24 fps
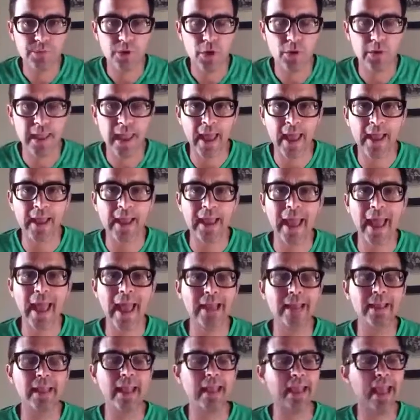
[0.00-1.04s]
Okay?
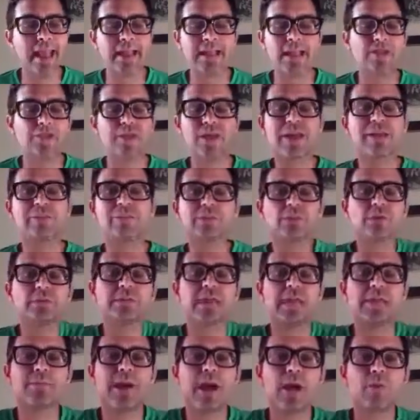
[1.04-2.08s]
And again, it's not even, don't
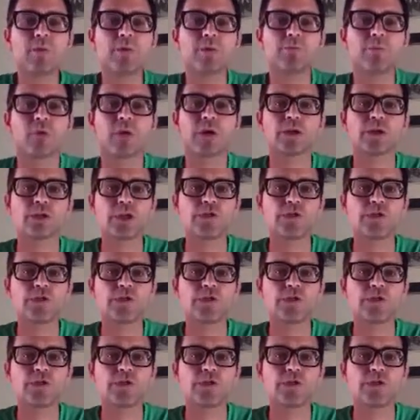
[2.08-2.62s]
take my word for it.